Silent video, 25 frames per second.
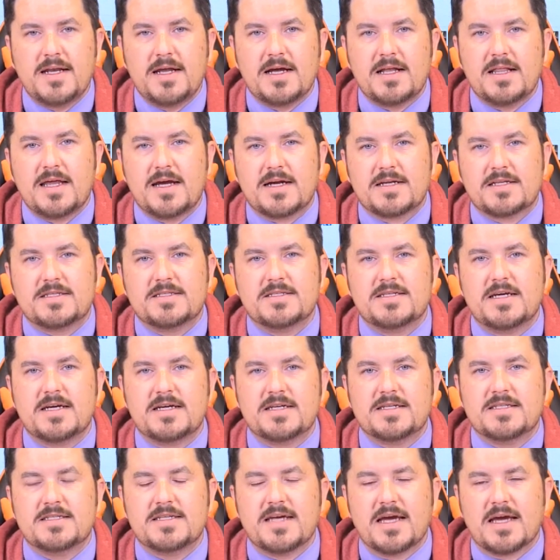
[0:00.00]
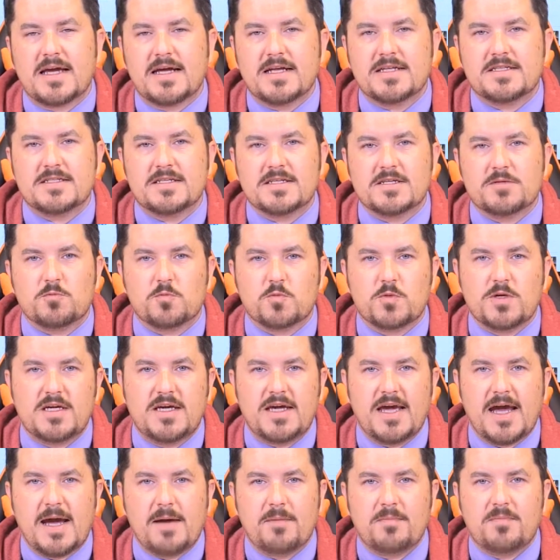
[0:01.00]
I'd like to take a second to
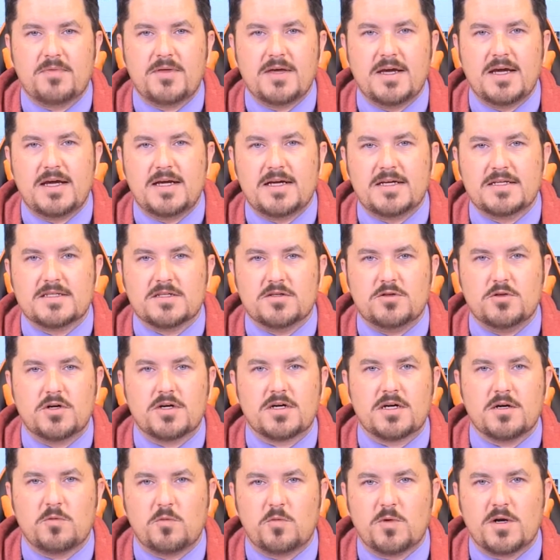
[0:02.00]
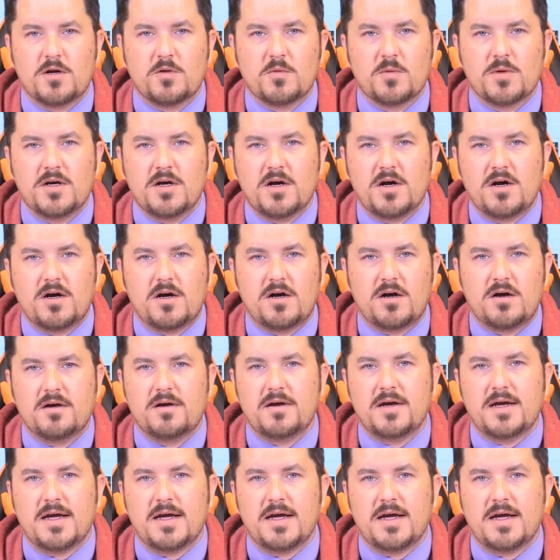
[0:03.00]
recap things and look at where we are